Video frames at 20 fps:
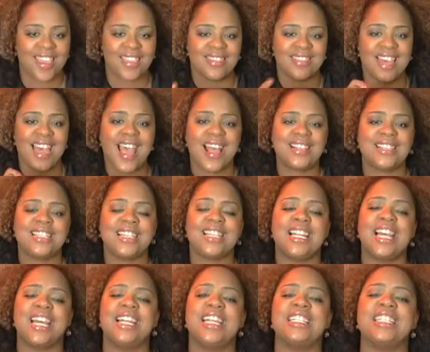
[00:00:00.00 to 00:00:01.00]
And that,
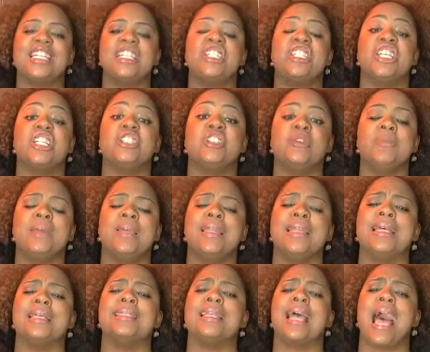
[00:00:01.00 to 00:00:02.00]
ladies and
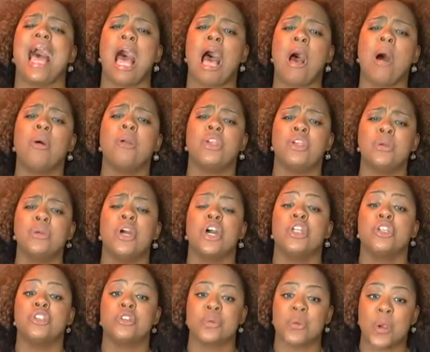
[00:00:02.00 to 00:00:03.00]
gentlemen, is how you
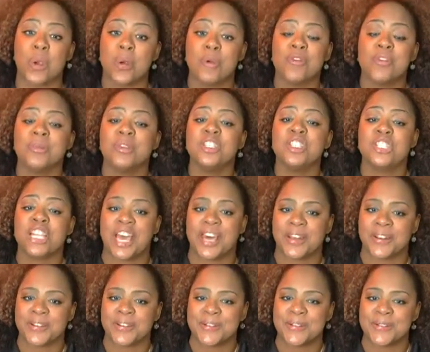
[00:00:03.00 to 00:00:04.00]
control from the
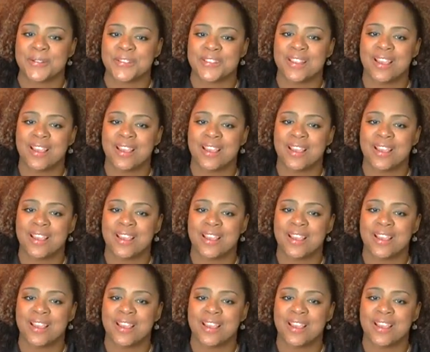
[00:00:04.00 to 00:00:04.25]
shadow.